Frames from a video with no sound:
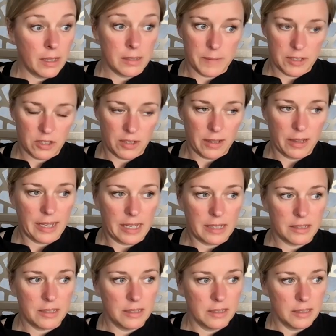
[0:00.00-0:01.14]
especially the
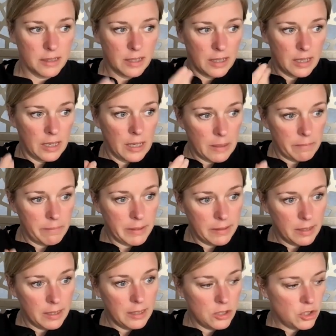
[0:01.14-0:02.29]
last year,
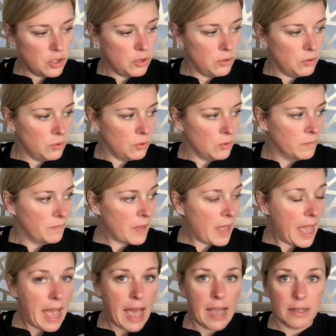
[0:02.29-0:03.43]
ability to
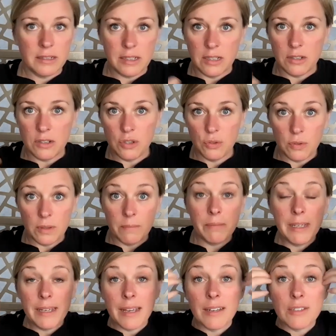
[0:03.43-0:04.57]
act and do and
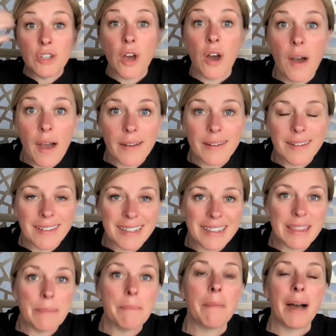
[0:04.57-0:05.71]
be and talk, like
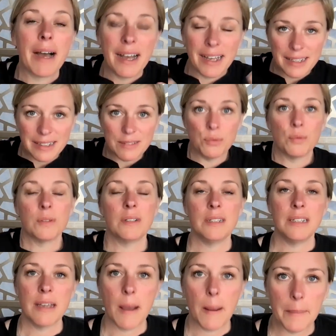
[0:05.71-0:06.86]
the mind
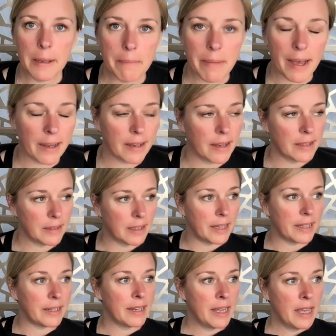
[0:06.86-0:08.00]
really coming back
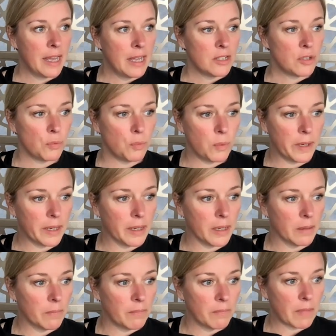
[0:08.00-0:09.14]
online to
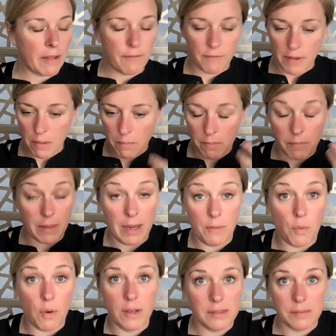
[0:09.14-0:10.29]
where I felt and
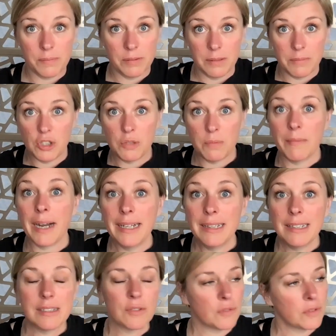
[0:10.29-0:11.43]
was pretty much
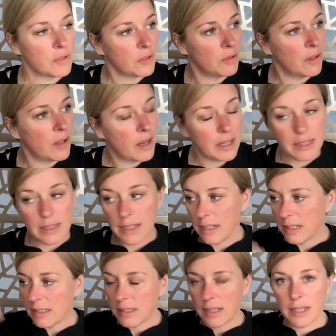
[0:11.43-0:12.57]
mindless for so long. And then
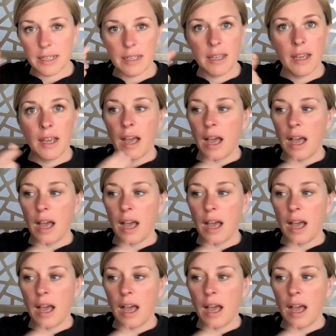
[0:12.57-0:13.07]
it's like,